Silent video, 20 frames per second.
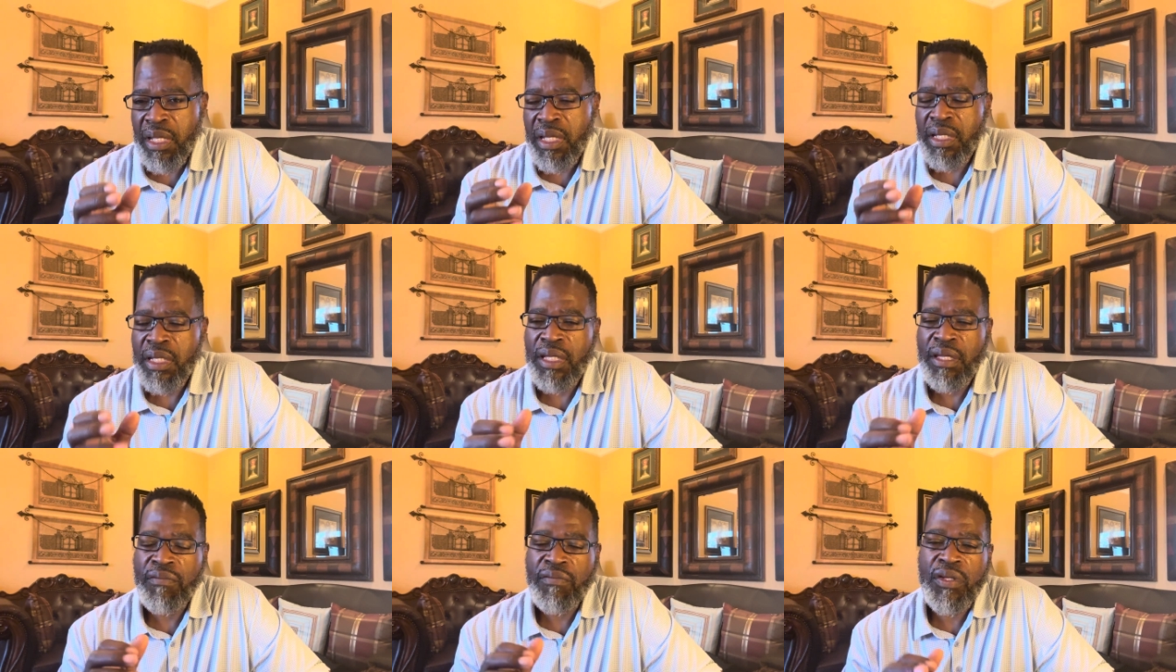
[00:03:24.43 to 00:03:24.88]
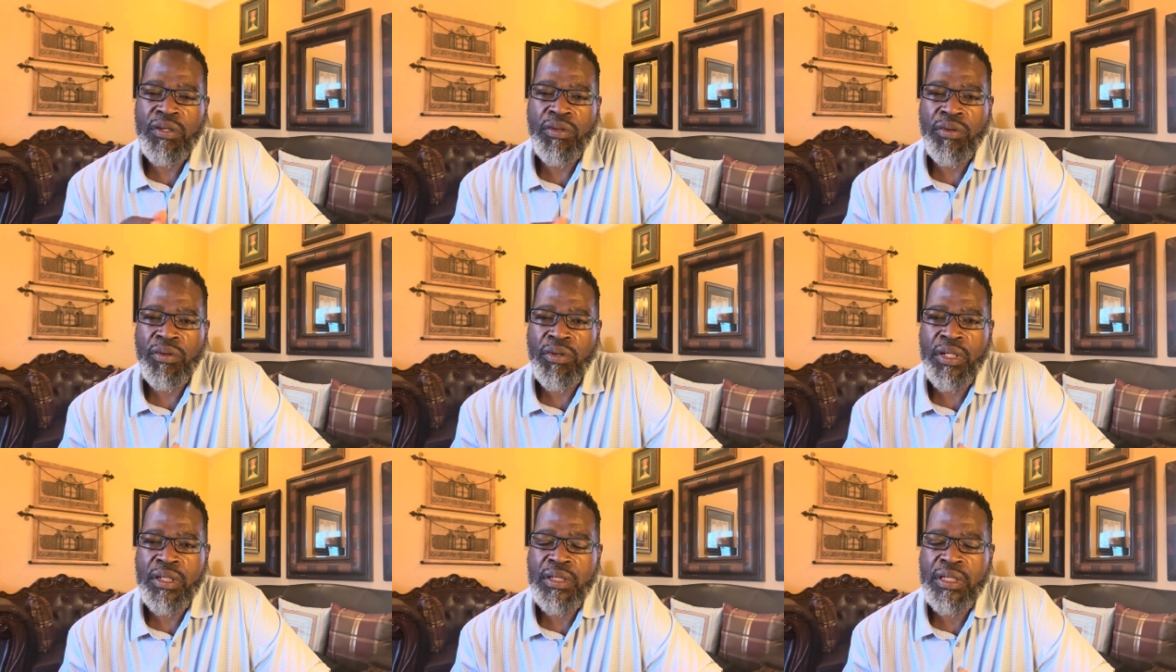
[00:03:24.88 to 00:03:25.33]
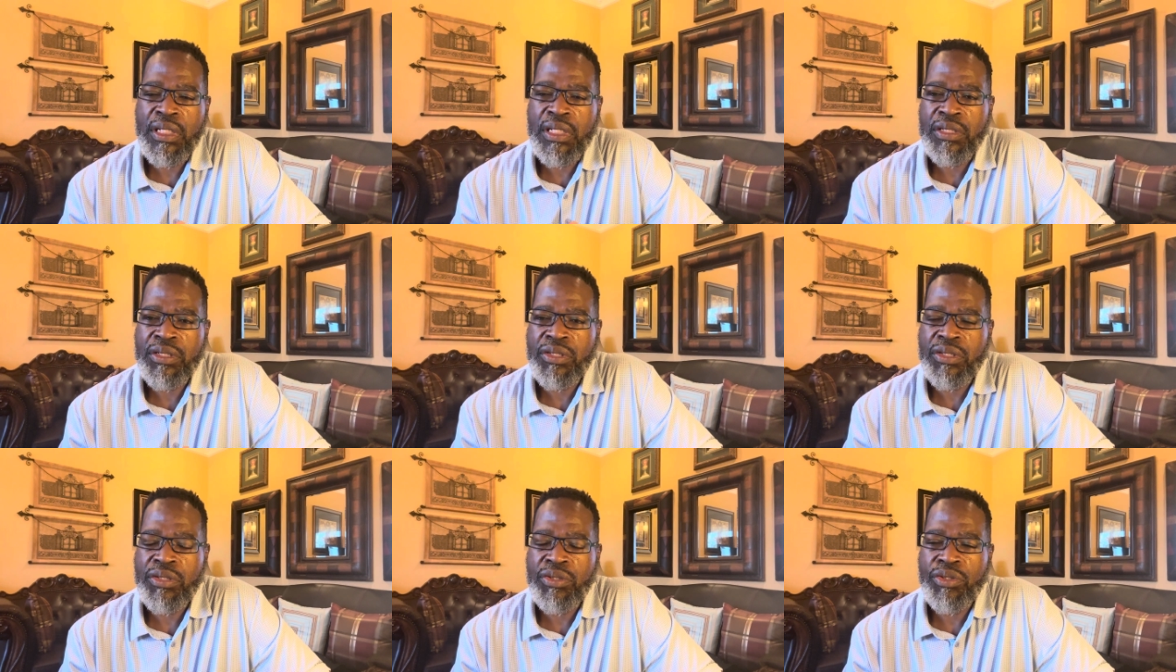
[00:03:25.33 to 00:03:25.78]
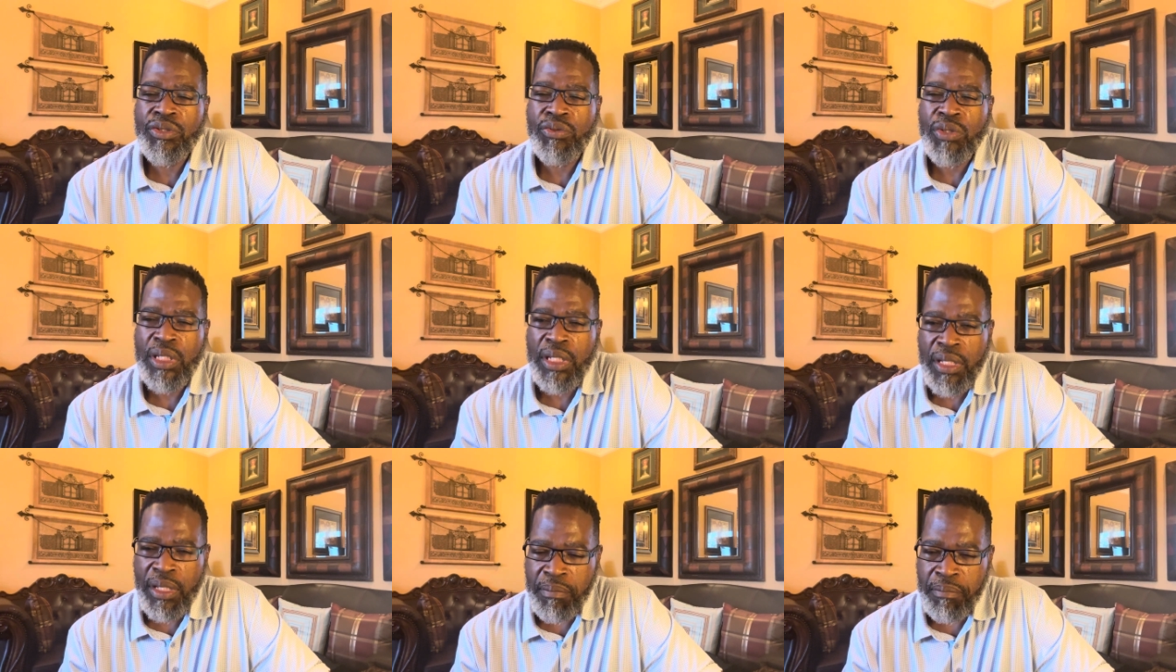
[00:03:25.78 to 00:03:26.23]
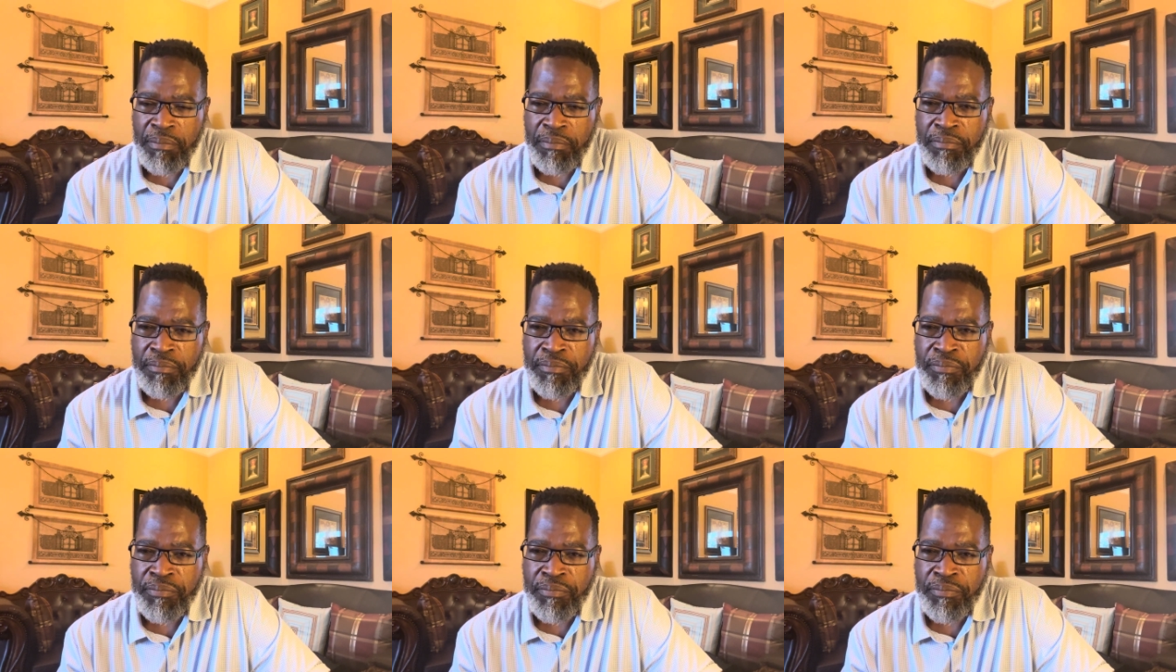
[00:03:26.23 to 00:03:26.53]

giving your attention to him